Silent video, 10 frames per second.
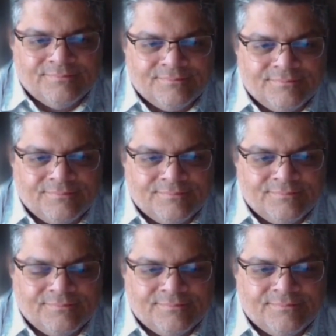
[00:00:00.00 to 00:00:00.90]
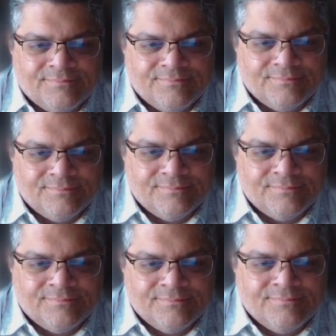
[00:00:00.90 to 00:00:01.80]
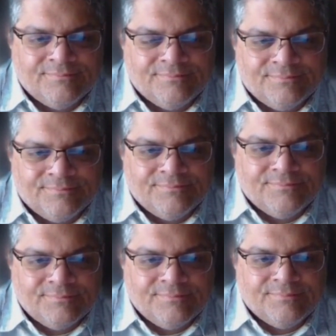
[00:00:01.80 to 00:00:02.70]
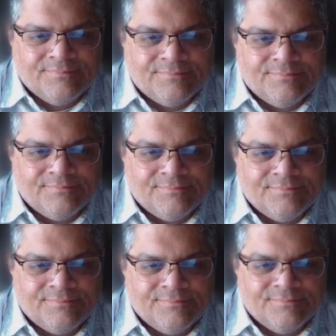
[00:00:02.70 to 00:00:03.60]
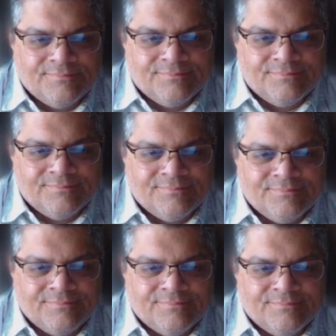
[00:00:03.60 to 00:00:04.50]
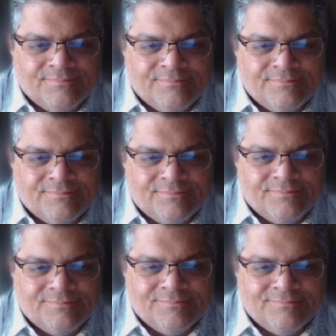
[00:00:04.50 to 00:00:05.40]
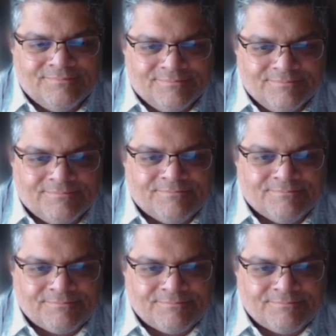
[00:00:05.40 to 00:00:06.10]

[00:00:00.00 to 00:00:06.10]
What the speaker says: (not speaking)